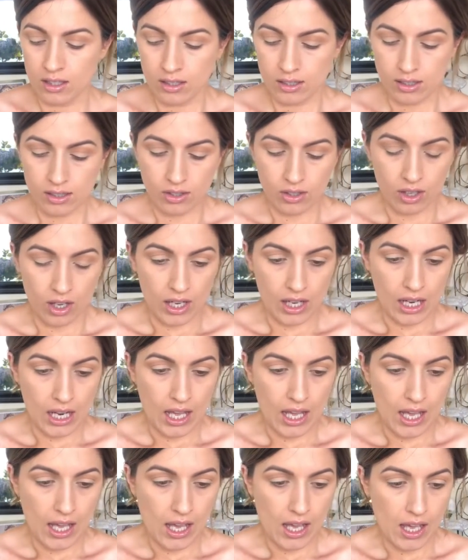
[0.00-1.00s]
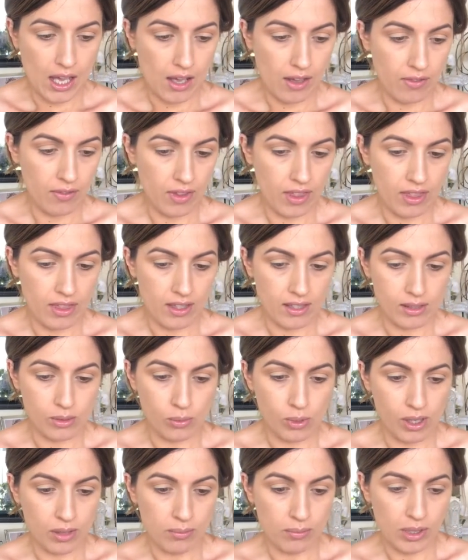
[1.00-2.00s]
So I love this
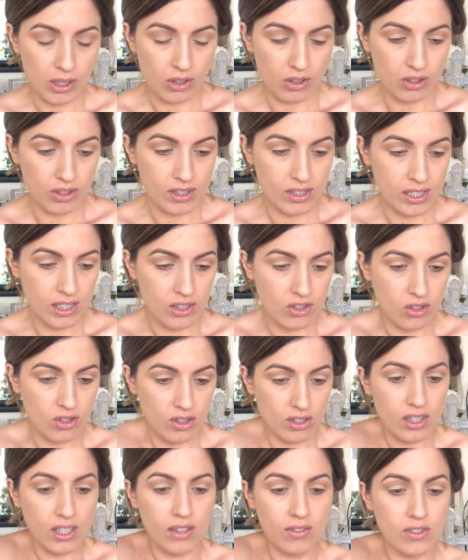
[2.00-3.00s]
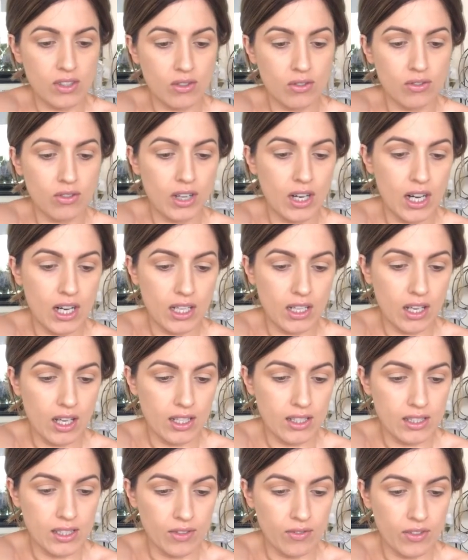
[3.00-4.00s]
one because it just gives a really
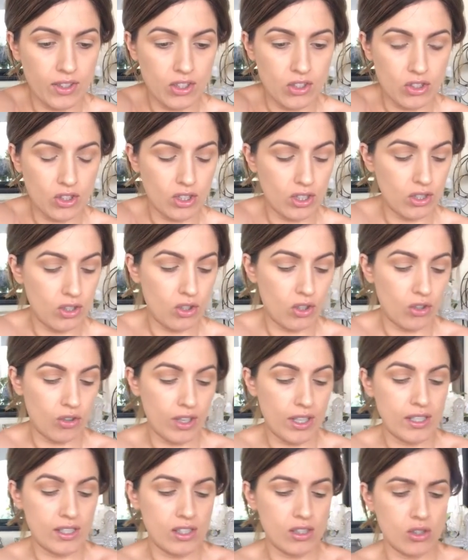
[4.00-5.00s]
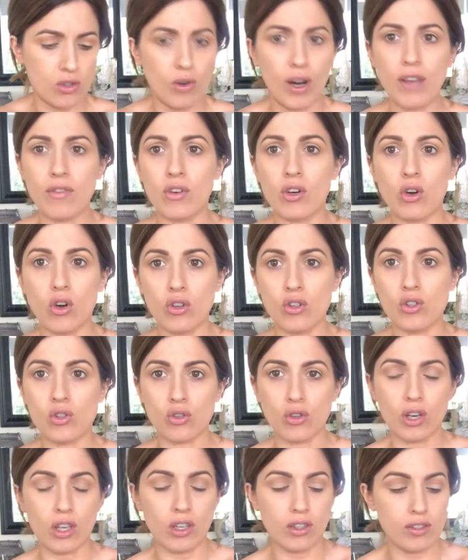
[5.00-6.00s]
nice definition in your crease. It's great for
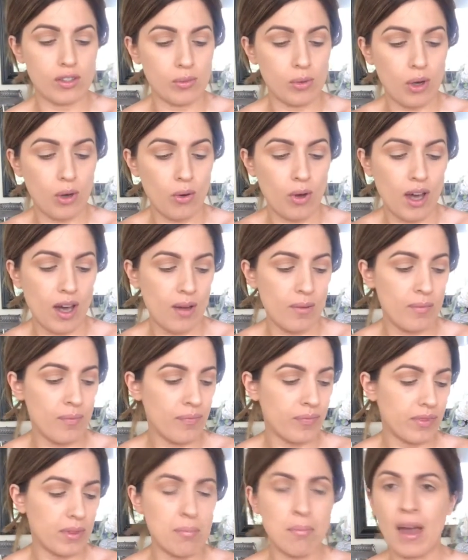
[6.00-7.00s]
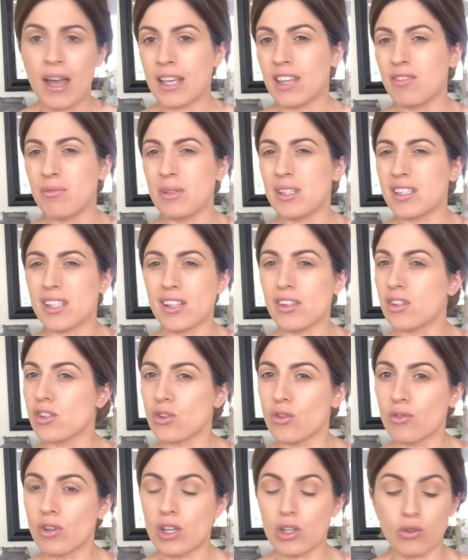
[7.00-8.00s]
contouring as well. Matte Give Me Sun's
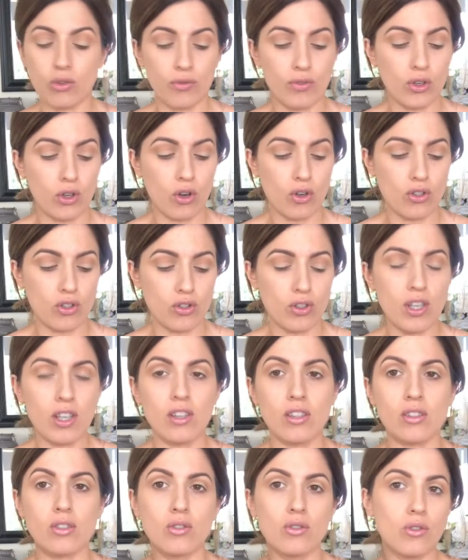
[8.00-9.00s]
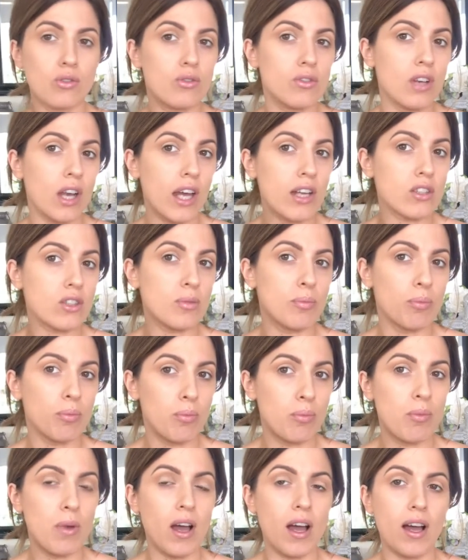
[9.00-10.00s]
not really good for contouring. It's good like to
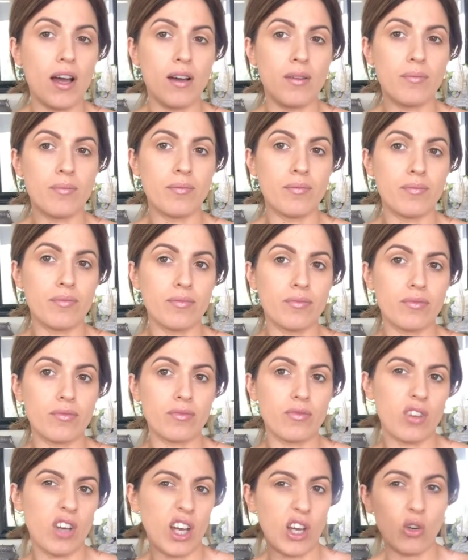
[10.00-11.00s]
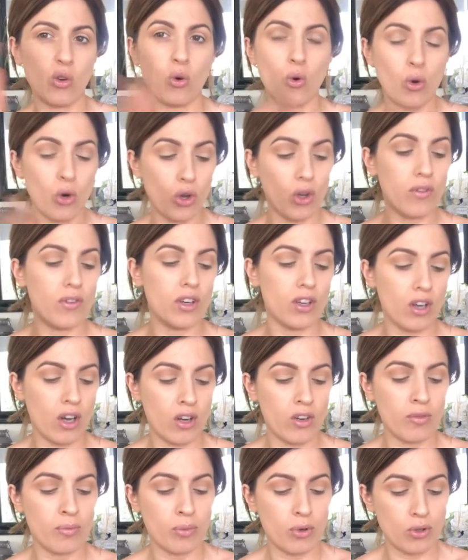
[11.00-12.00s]
for like an all over kind
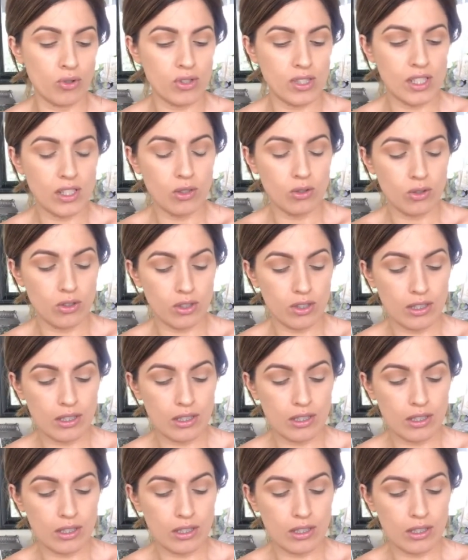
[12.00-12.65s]
of bronzy look.